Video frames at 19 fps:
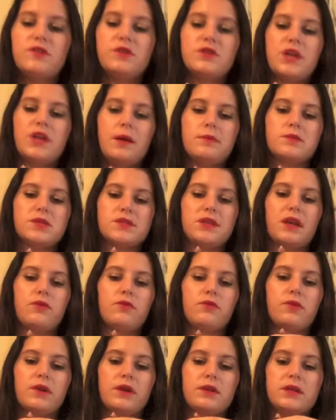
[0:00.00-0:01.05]
few times because
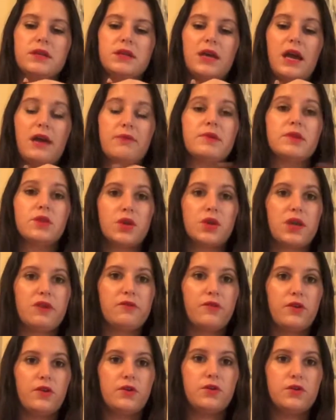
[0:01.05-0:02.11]
I've been looking
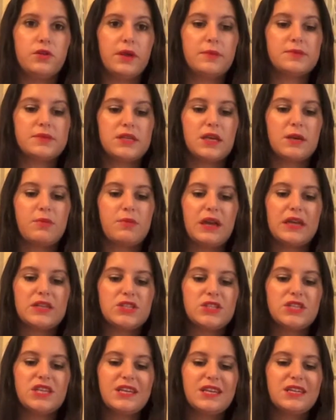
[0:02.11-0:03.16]
for a nude lipstick, but I
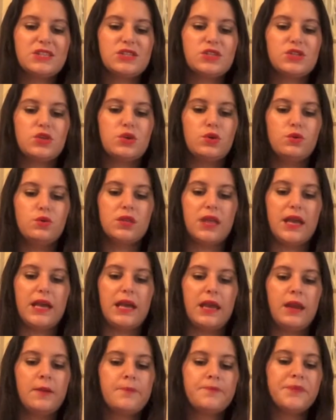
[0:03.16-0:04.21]
just think it's too
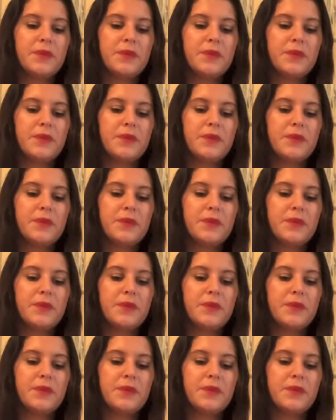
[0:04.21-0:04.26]
light.